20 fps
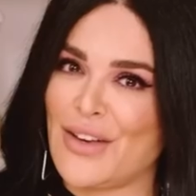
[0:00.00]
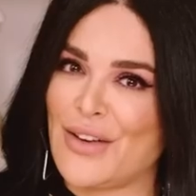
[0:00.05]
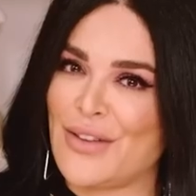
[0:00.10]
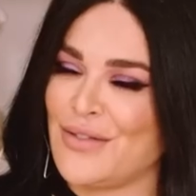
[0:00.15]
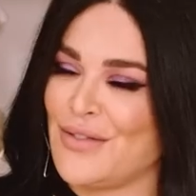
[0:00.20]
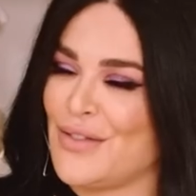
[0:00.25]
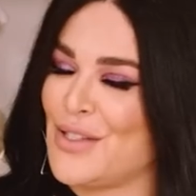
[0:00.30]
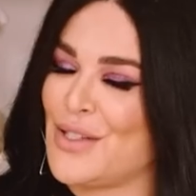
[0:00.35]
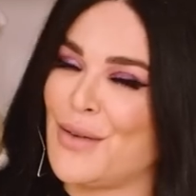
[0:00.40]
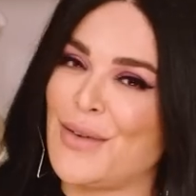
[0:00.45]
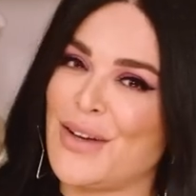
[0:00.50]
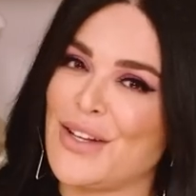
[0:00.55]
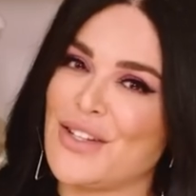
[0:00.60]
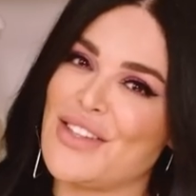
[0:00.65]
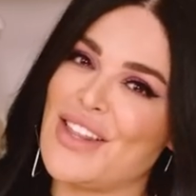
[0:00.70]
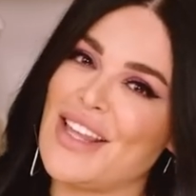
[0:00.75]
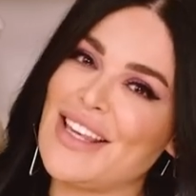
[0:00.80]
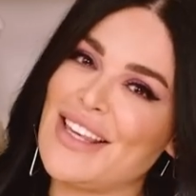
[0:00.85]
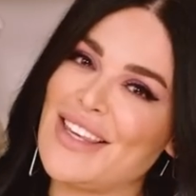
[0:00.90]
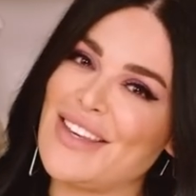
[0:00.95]
you so
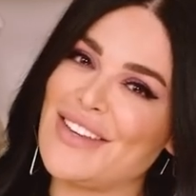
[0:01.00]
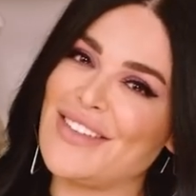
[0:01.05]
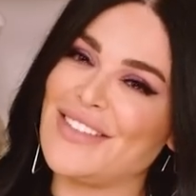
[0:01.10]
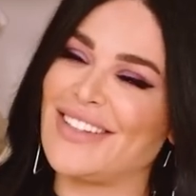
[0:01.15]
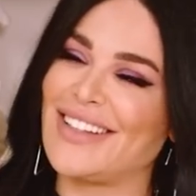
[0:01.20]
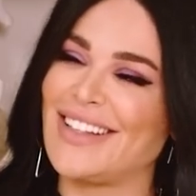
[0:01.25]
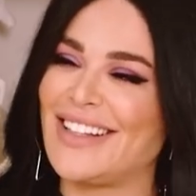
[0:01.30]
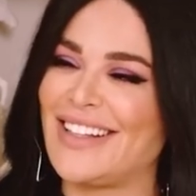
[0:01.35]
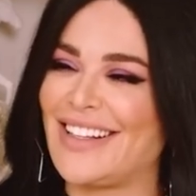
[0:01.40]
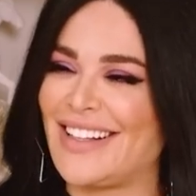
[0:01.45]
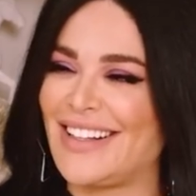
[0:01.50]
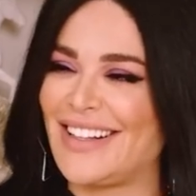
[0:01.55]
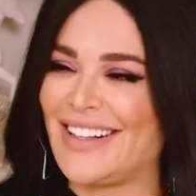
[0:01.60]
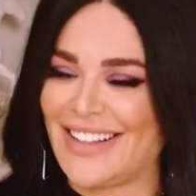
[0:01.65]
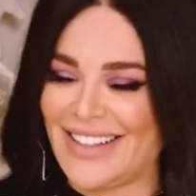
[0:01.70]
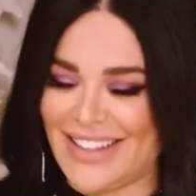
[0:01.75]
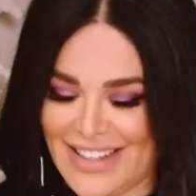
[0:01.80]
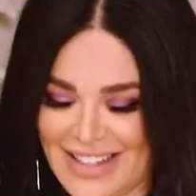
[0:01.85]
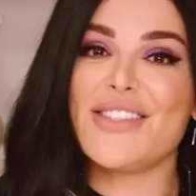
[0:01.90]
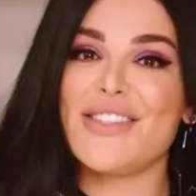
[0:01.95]
much. Thank you.
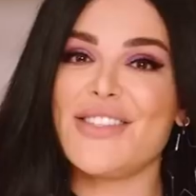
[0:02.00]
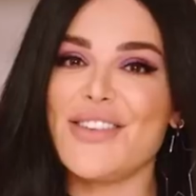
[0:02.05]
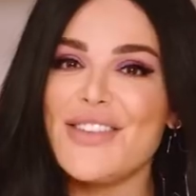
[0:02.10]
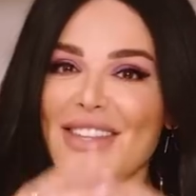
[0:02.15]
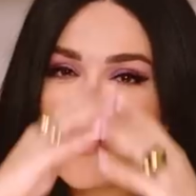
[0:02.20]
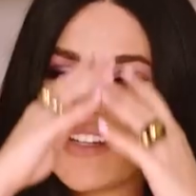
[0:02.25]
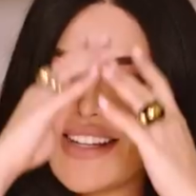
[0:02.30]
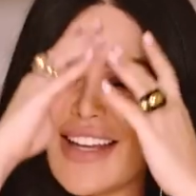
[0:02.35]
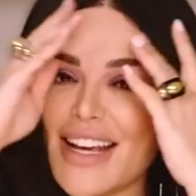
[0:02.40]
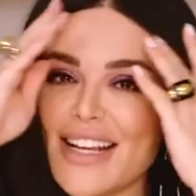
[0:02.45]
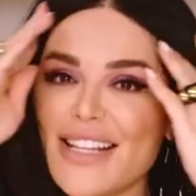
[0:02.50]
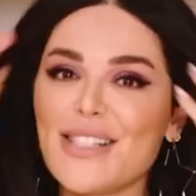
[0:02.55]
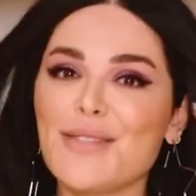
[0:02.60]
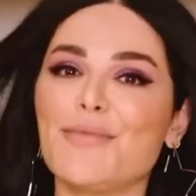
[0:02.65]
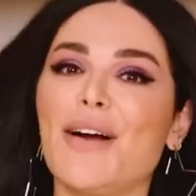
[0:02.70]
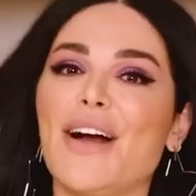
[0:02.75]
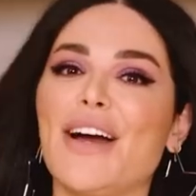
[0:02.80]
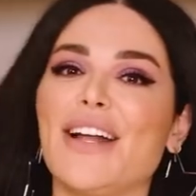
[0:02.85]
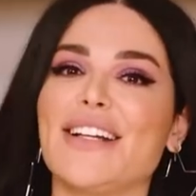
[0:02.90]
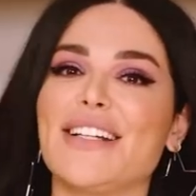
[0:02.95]
So the
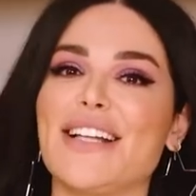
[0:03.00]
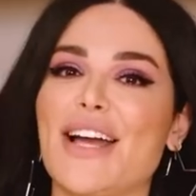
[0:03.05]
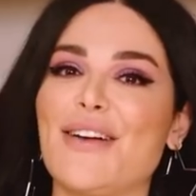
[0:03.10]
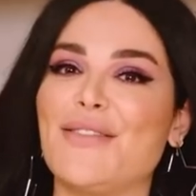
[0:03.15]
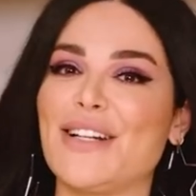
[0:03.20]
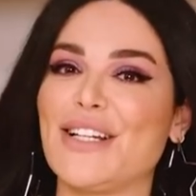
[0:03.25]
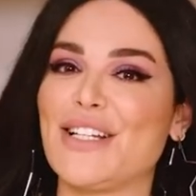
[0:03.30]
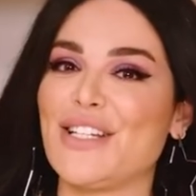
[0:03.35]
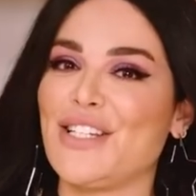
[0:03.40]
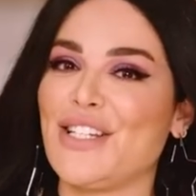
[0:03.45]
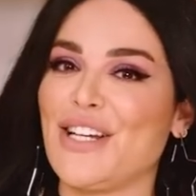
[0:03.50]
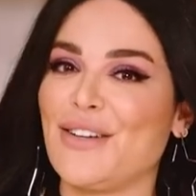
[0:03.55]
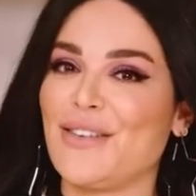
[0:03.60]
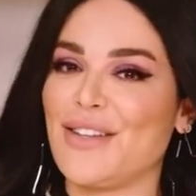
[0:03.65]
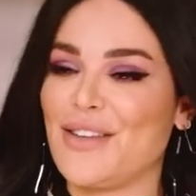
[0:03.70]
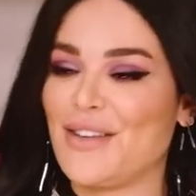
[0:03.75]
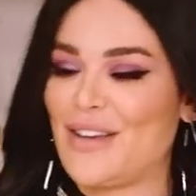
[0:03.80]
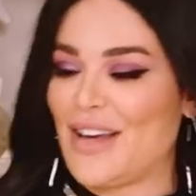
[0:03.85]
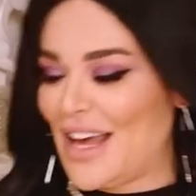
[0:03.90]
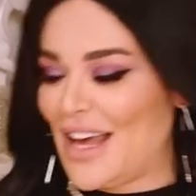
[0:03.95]
next product I want to share with you